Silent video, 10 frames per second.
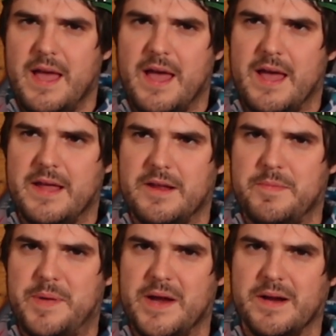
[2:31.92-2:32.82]
And
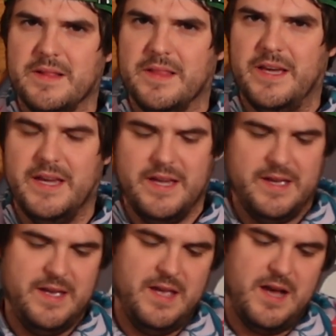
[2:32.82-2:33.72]
apparently,
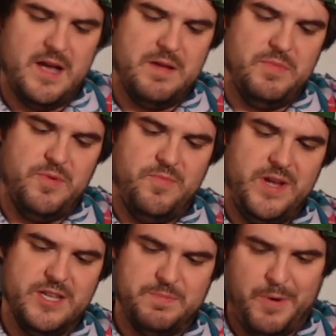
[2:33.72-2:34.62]
I am the
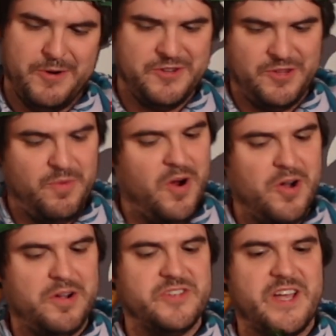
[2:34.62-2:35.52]
weakest person in the
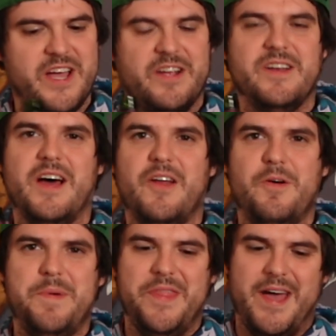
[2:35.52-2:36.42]
world because I could not
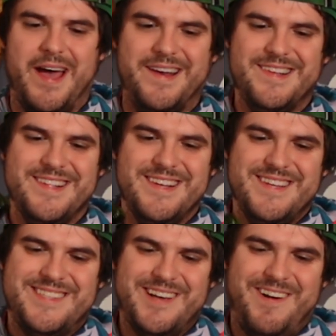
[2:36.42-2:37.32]
open that.
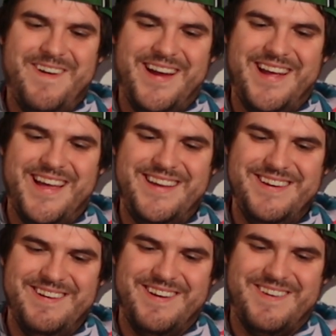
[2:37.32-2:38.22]
So we're gonna
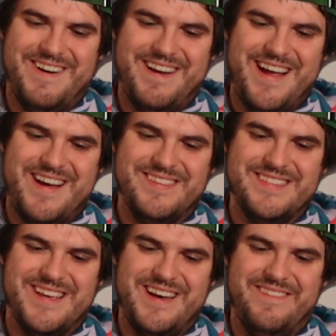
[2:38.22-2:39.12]
do 1/4
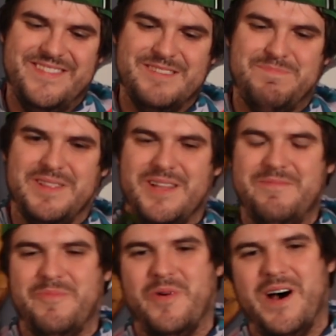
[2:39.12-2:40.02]
ounce of this
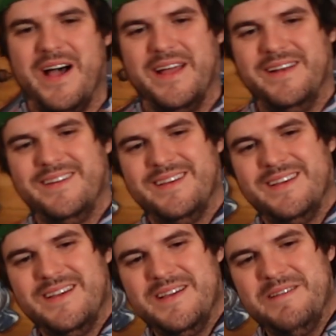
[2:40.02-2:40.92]
plum wine.
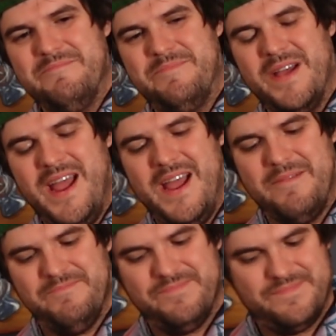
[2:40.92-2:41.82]
Bam!